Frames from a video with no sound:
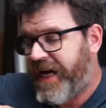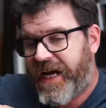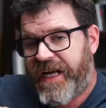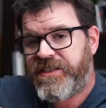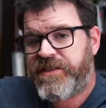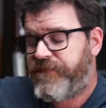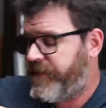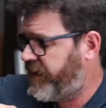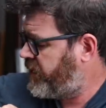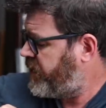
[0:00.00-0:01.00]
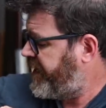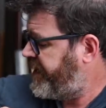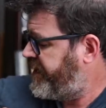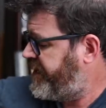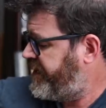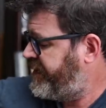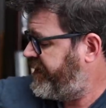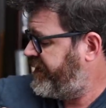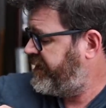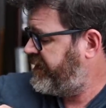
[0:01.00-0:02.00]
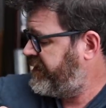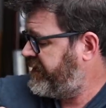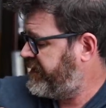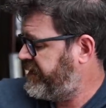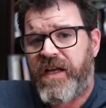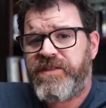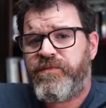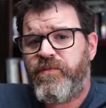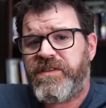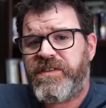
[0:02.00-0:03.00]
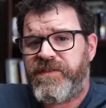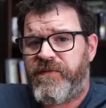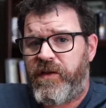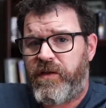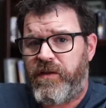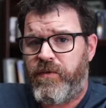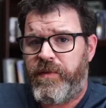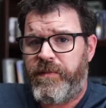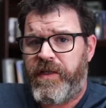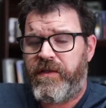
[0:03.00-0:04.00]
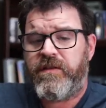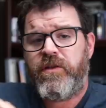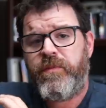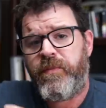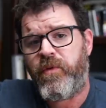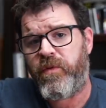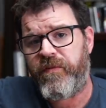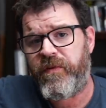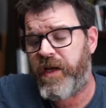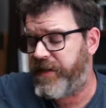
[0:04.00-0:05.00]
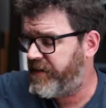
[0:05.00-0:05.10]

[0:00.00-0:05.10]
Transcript: I just feel like this is, I just wish this felt a little bit better, a little bit more refined.